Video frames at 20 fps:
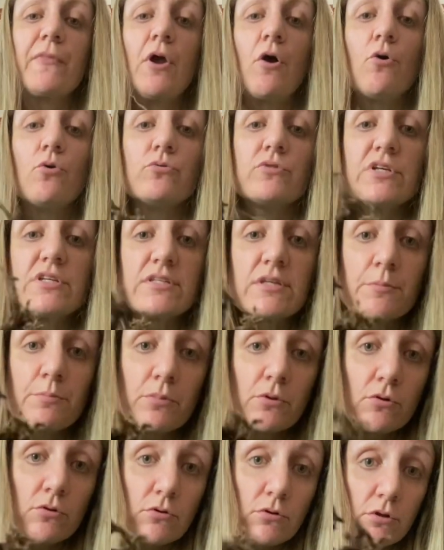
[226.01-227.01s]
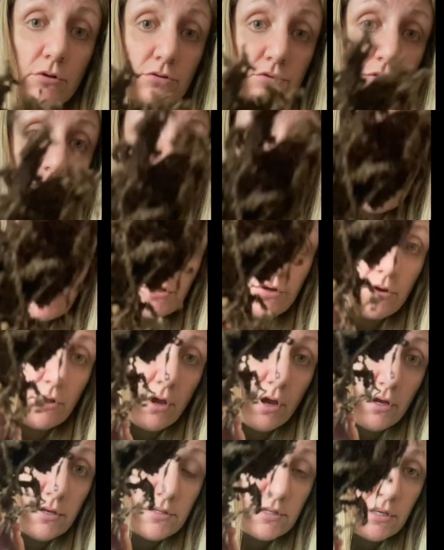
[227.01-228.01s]
Hold these up a little closer so you
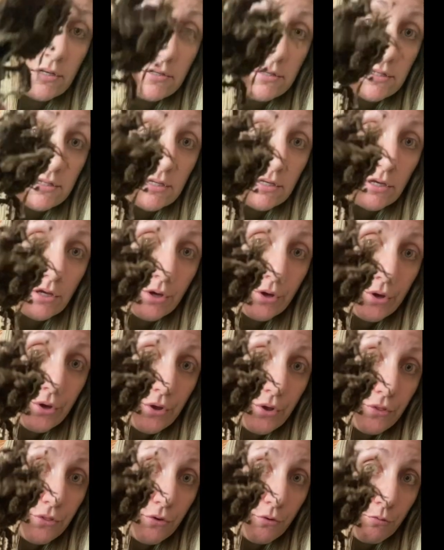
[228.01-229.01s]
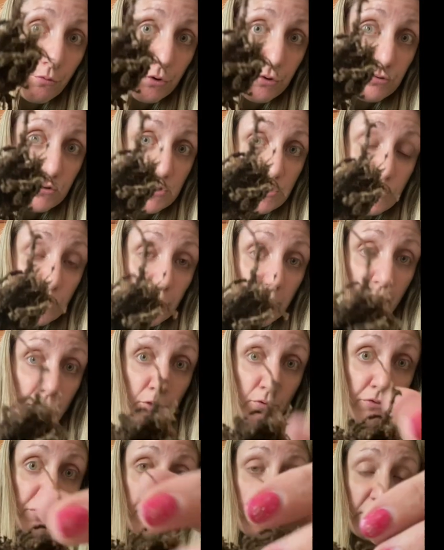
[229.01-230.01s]
guys can see. The roots look
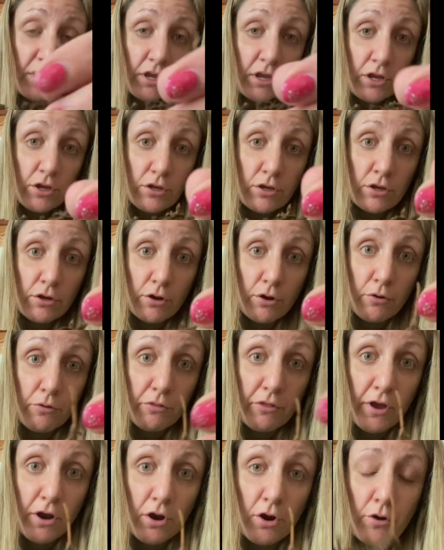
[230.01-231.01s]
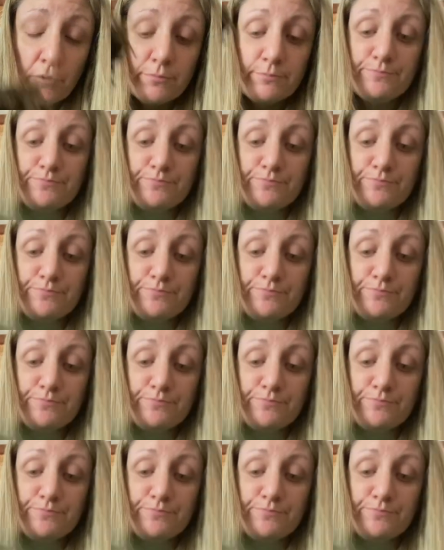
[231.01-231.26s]
healthy. You know, they're